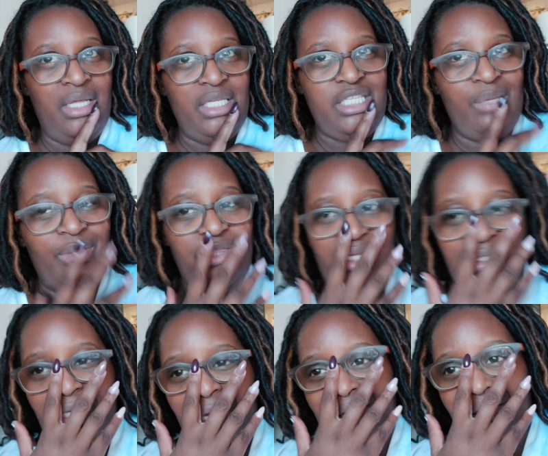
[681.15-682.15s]
Some of the things
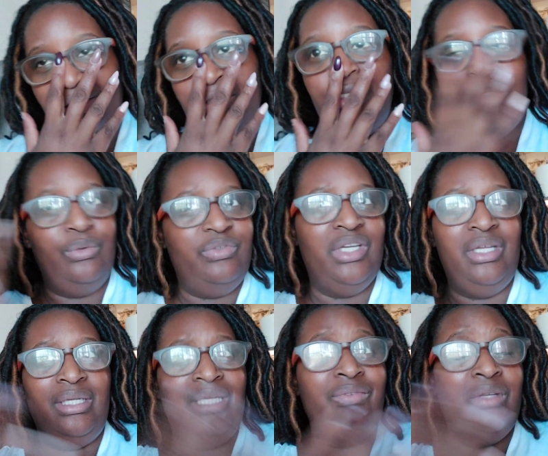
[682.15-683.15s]
that I, you know,
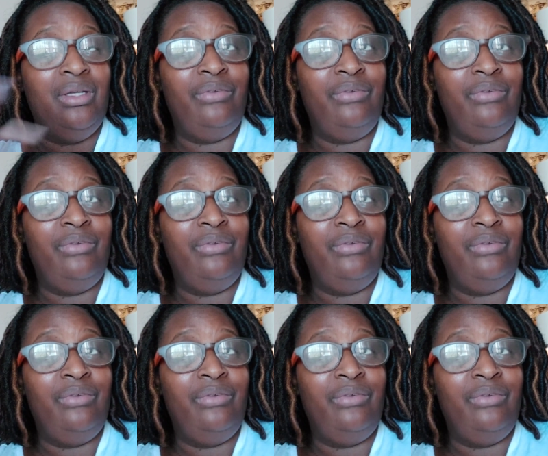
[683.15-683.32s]
done even